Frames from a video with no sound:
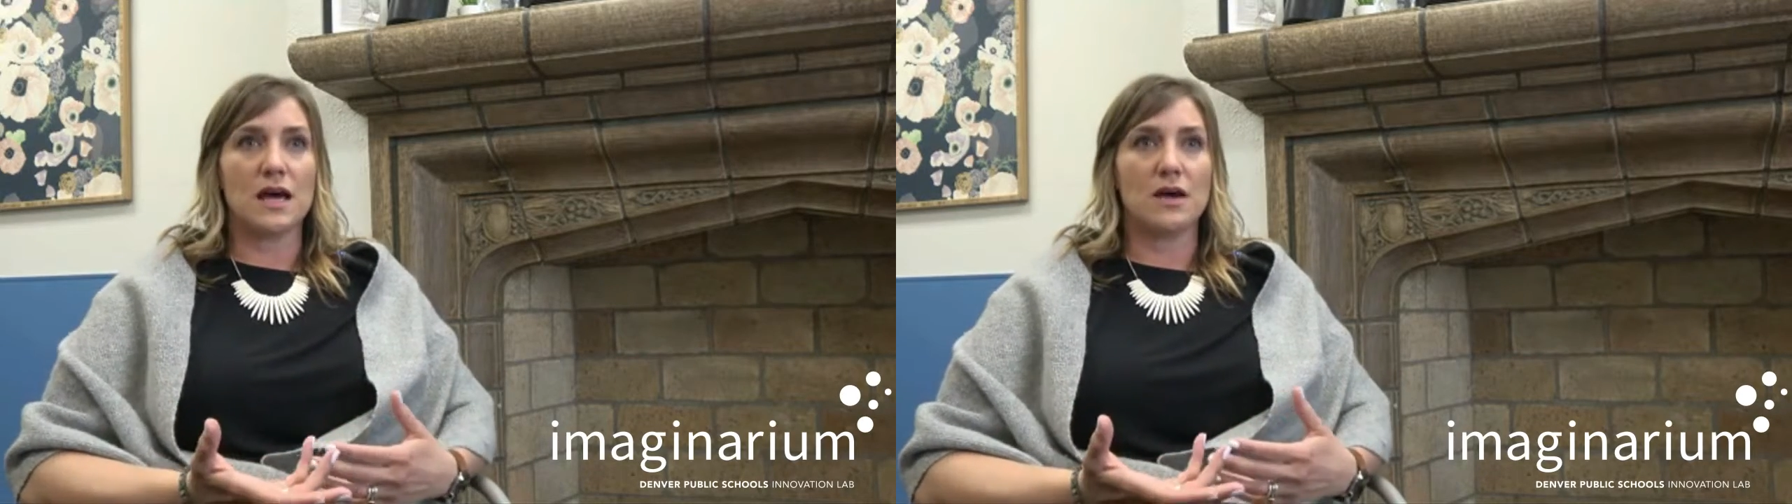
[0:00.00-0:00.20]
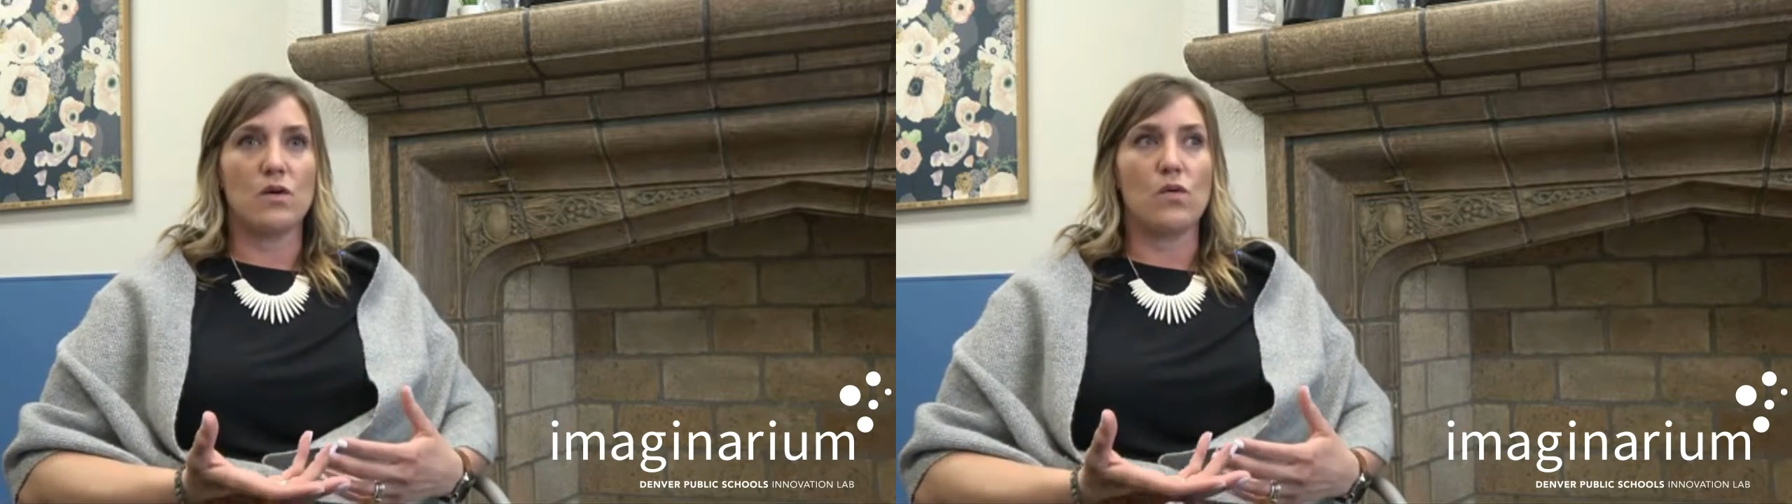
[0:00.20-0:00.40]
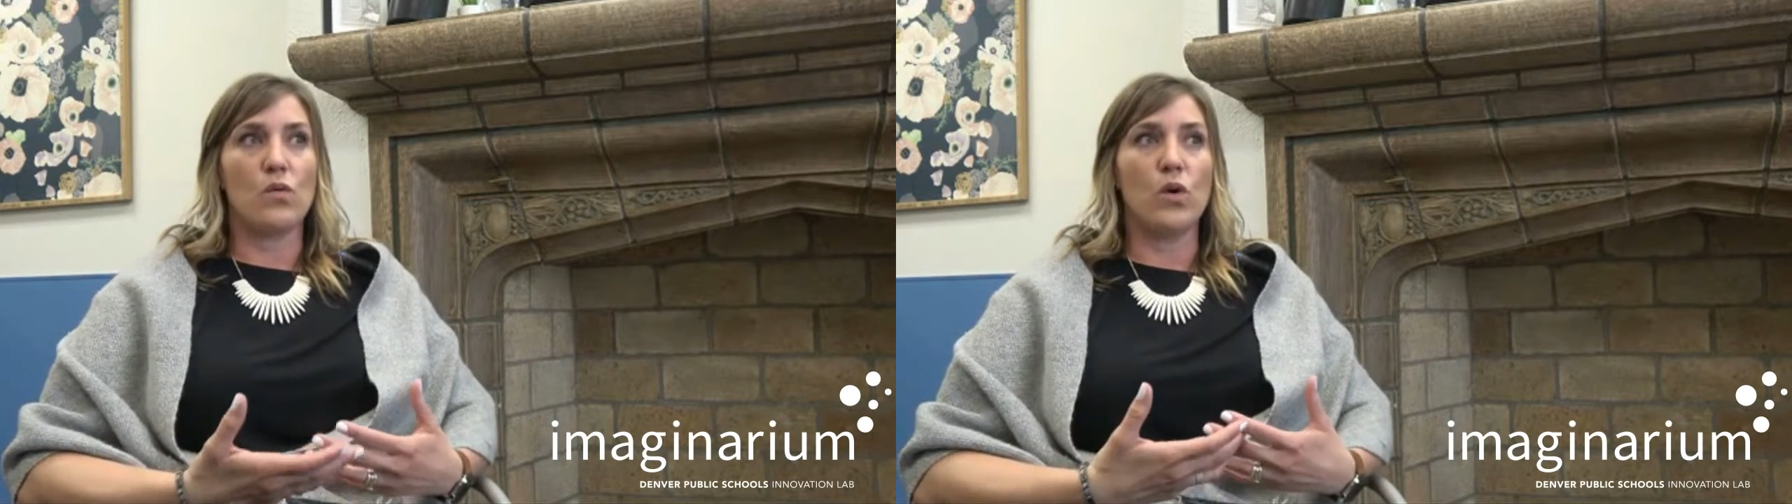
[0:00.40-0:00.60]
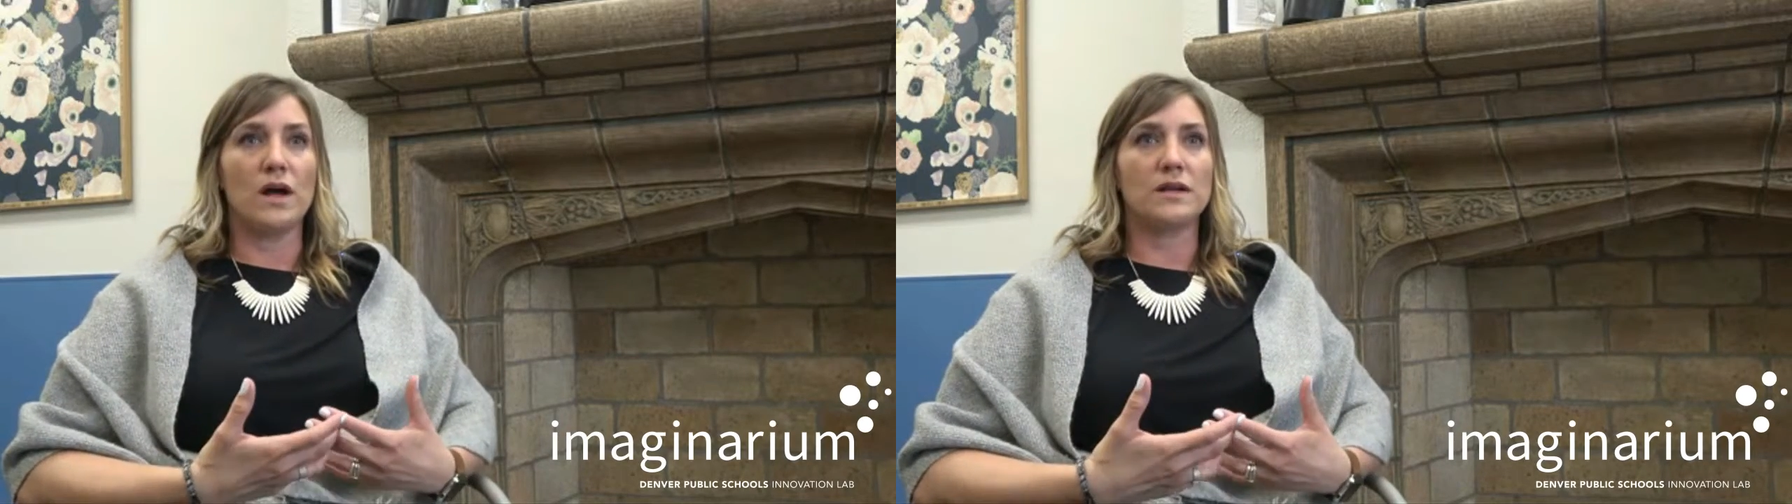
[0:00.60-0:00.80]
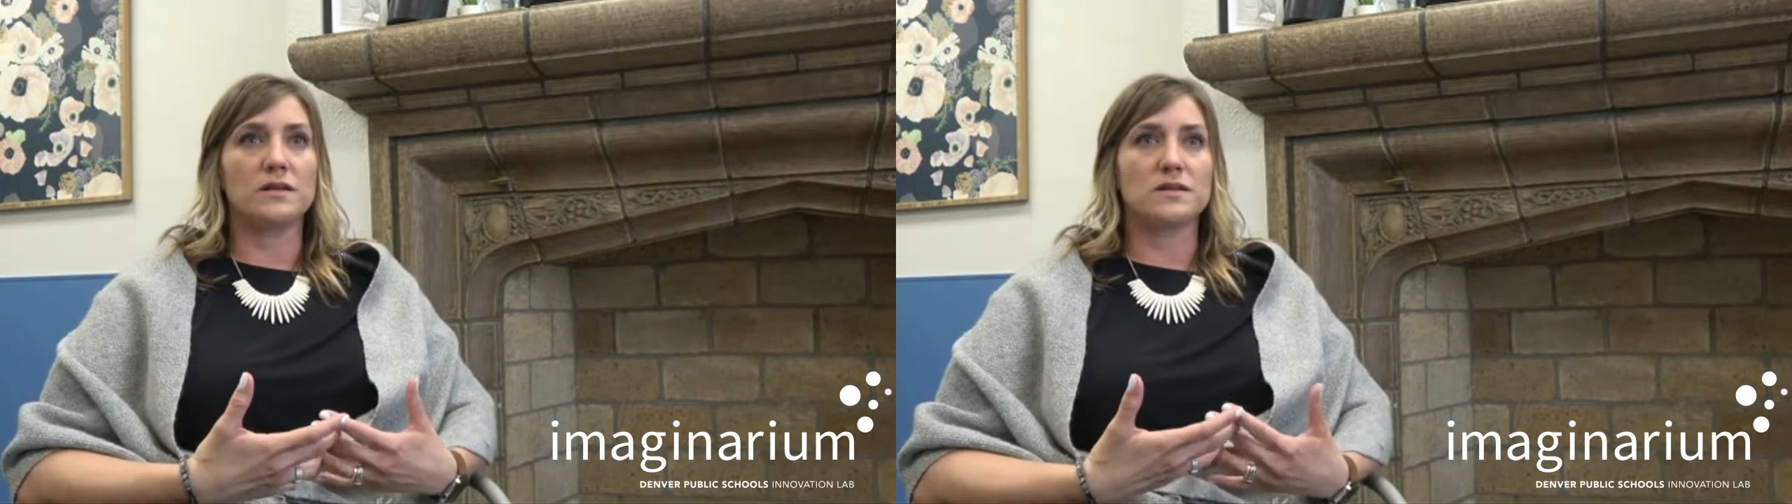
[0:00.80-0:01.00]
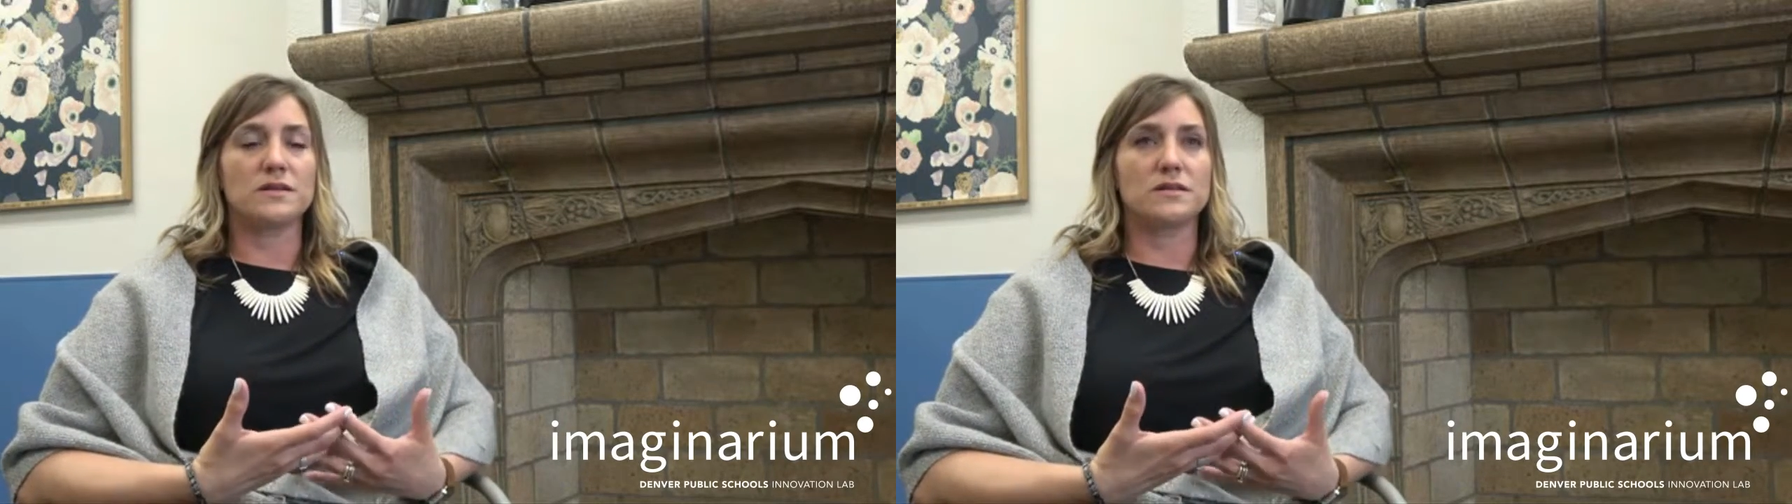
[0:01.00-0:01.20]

at what